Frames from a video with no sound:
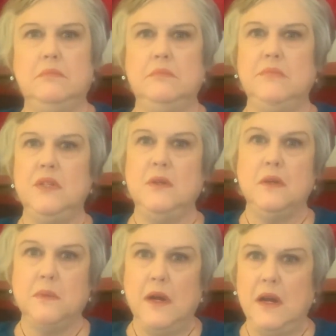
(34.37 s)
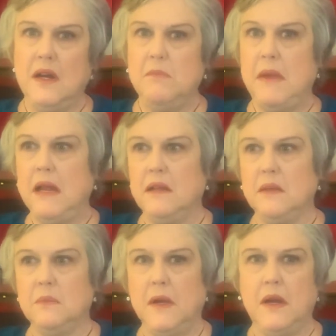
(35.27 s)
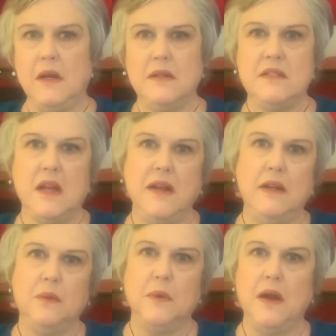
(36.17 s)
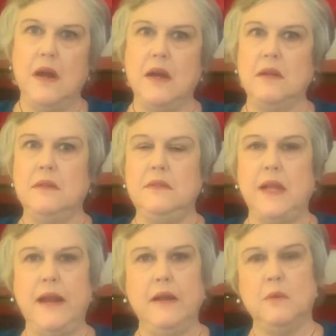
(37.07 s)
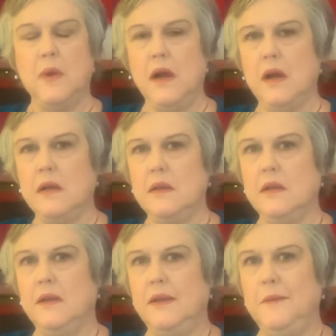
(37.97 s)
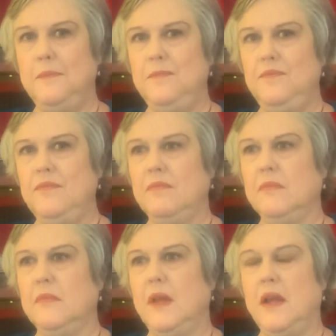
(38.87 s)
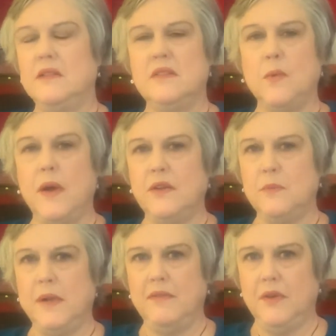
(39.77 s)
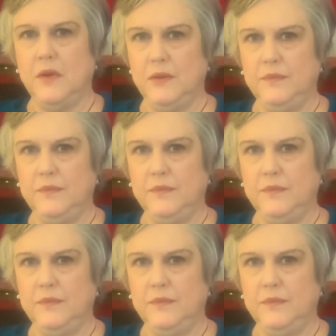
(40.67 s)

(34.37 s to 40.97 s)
do it wrong, mail it wrong, sign it wrong, date it wrong, and squander my vote.